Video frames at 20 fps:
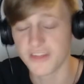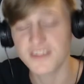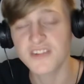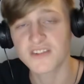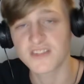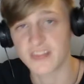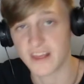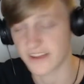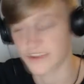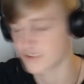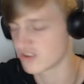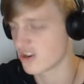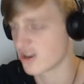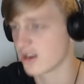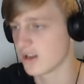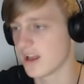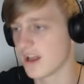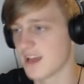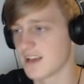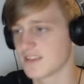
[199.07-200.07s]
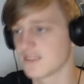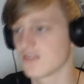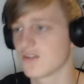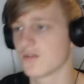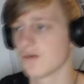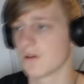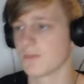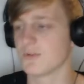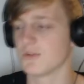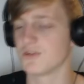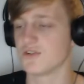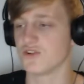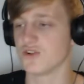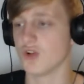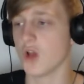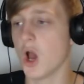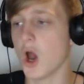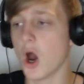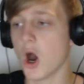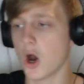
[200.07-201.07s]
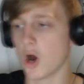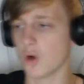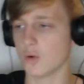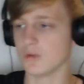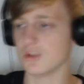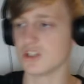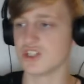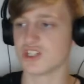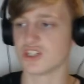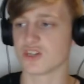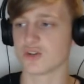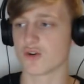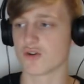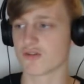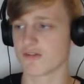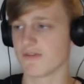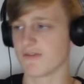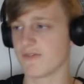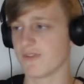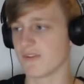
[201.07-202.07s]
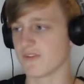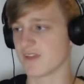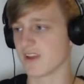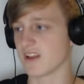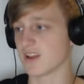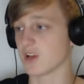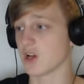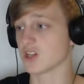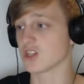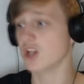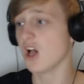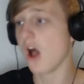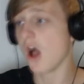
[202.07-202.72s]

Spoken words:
That channel has corrupted you. Holy shit, 215 likes.